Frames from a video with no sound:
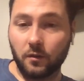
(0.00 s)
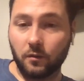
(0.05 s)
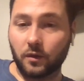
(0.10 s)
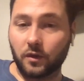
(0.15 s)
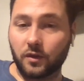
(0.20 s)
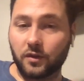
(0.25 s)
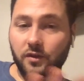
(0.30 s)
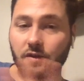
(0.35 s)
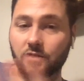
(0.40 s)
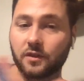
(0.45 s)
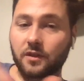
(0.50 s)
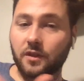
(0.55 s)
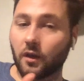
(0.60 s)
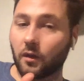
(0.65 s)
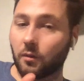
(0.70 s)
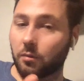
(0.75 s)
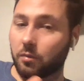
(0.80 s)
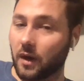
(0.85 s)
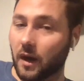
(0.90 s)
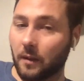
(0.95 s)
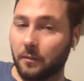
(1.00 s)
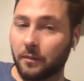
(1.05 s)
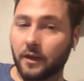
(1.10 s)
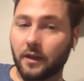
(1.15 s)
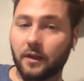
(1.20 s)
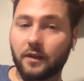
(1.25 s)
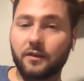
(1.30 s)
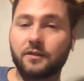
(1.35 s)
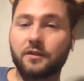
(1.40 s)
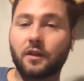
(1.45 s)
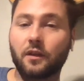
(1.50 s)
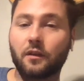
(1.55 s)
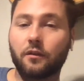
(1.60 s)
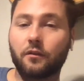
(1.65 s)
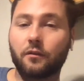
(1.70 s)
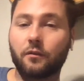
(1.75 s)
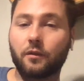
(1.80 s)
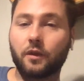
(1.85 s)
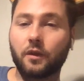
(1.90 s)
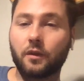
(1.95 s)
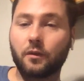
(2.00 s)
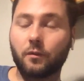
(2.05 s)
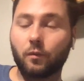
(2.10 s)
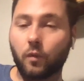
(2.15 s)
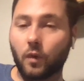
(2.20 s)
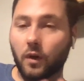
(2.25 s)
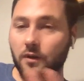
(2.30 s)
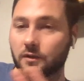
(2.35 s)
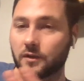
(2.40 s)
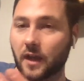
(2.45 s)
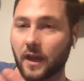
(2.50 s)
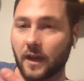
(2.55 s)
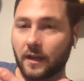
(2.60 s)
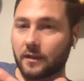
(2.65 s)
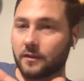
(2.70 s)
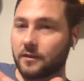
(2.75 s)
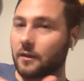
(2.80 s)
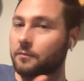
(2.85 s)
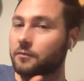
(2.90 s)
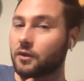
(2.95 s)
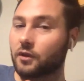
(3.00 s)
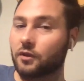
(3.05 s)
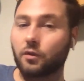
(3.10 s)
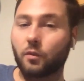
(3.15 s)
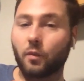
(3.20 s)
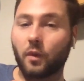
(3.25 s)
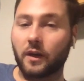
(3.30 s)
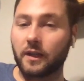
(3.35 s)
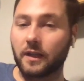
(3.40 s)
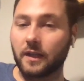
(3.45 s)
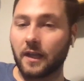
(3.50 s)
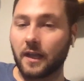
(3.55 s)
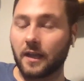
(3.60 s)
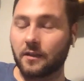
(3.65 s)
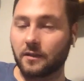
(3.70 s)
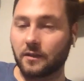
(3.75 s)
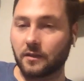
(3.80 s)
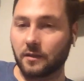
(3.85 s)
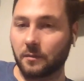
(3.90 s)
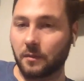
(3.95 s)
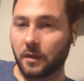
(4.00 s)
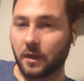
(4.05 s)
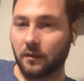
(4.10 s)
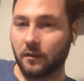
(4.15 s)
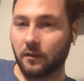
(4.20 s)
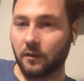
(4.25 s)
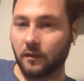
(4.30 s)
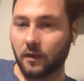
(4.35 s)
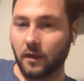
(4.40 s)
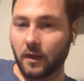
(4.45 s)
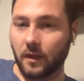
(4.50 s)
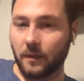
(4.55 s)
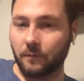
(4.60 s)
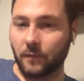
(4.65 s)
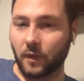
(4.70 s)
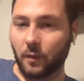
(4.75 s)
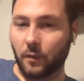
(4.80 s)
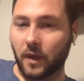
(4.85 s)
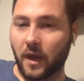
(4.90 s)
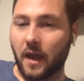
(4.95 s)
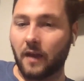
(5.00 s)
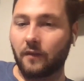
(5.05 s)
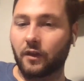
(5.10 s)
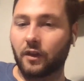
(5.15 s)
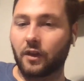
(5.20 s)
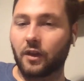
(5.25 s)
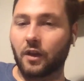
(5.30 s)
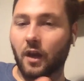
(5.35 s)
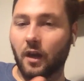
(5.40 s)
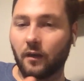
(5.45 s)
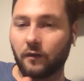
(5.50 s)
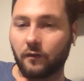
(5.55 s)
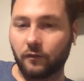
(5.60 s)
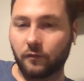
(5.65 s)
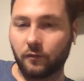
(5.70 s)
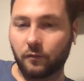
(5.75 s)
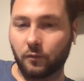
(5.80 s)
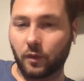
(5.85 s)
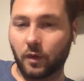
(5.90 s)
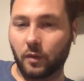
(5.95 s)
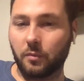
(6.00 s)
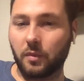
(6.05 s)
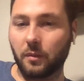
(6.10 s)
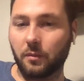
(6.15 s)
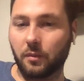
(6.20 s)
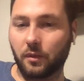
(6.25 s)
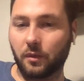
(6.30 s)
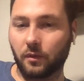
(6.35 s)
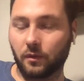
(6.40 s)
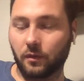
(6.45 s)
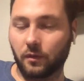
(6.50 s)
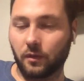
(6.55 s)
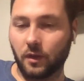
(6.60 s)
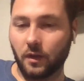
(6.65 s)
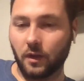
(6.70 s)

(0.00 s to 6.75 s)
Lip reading: we're still probably going to sell through it. Once that gets up to 20 cases a month, and we have enough where people,